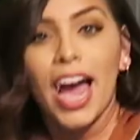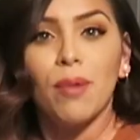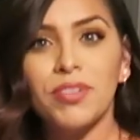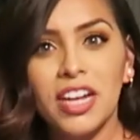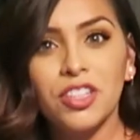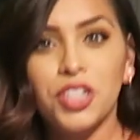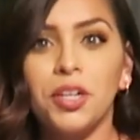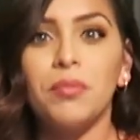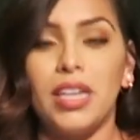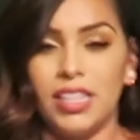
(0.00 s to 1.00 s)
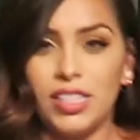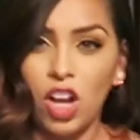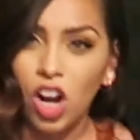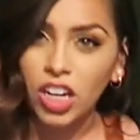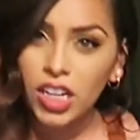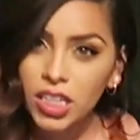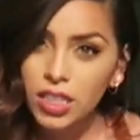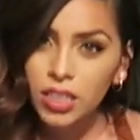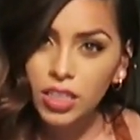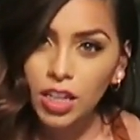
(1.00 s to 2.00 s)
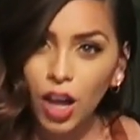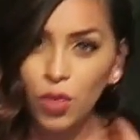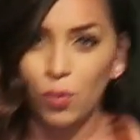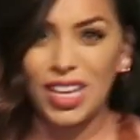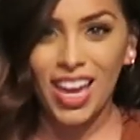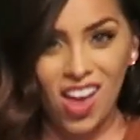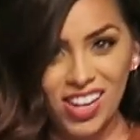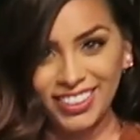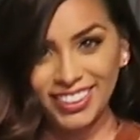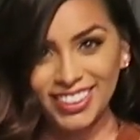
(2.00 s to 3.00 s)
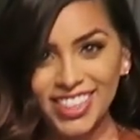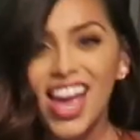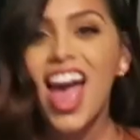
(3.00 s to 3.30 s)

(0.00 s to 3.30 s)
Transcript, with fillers: tap dancer meets artist on the weekend.